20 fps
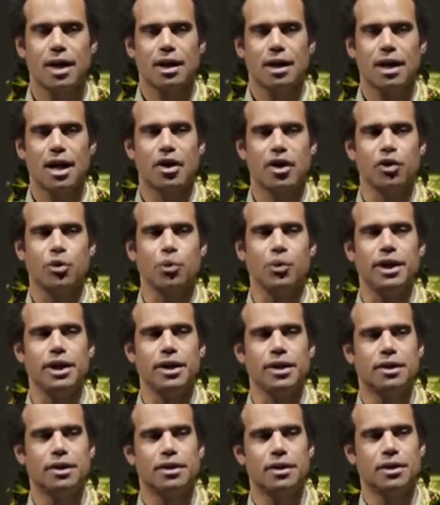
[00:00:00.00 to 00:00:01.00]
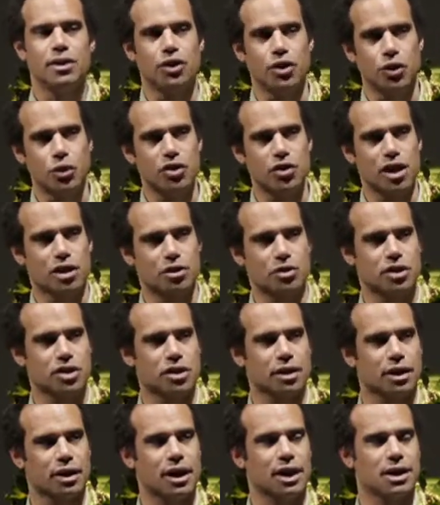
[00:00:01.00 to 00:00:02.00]
how do we use our
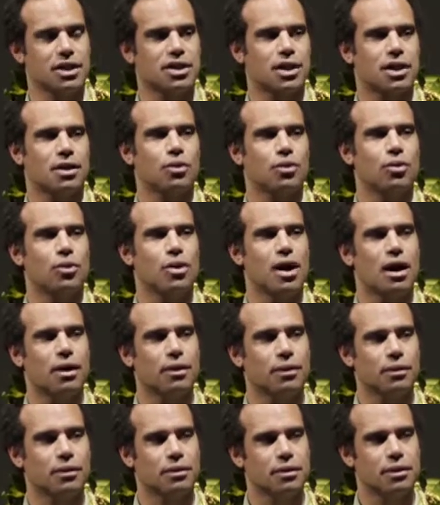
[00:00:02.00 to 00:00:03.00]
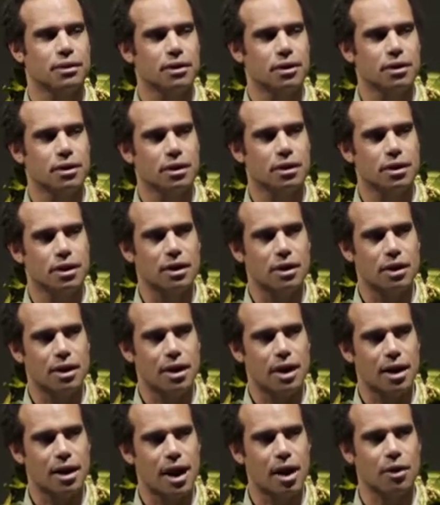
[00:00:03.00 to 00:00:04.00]
traditional culture or
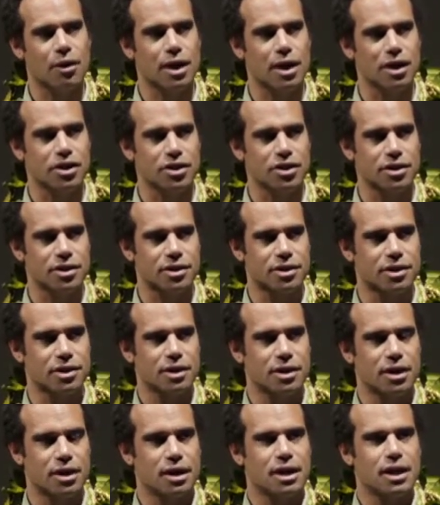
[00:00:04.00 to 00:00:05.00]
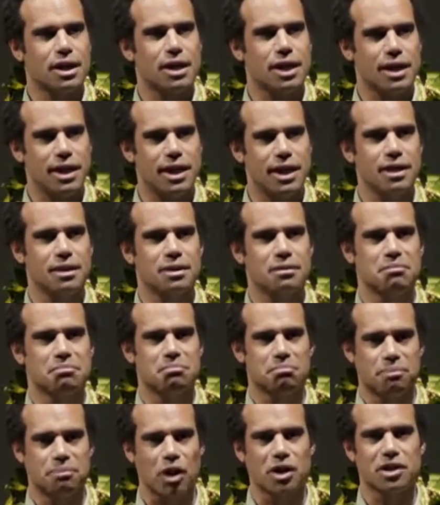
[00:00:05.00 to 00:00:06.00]
our cultures in
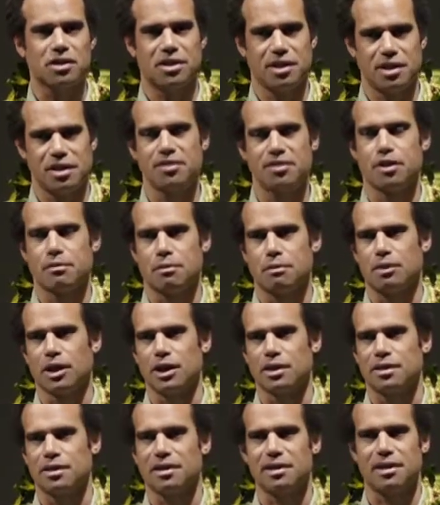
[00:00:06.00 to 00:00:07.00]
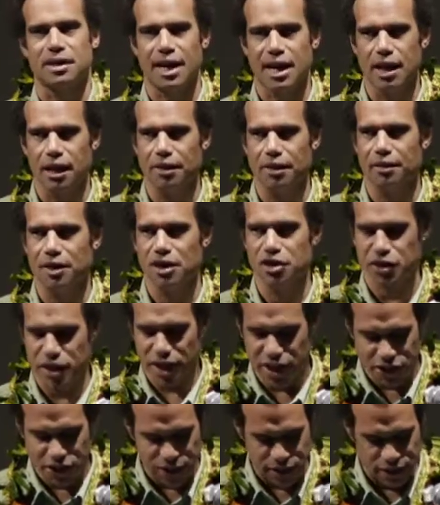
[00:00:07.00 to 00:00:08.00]
policies, development policies, in health and
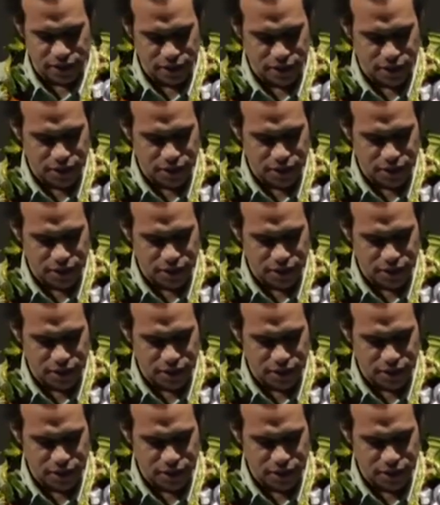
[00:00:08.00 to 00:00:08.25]
education,